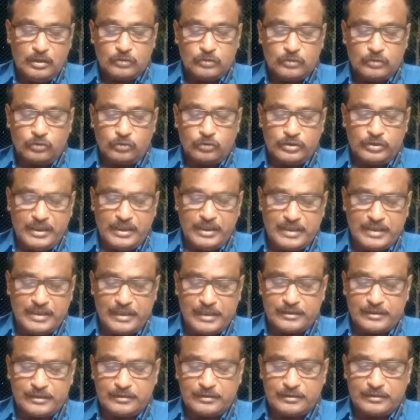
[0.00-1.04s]
So this
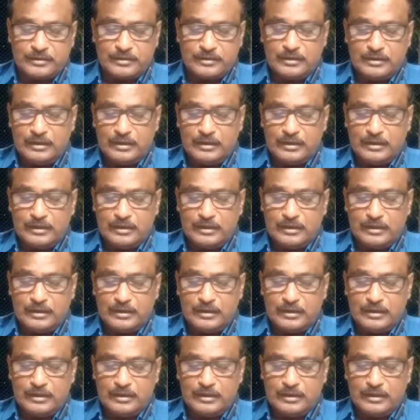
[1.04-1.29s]
is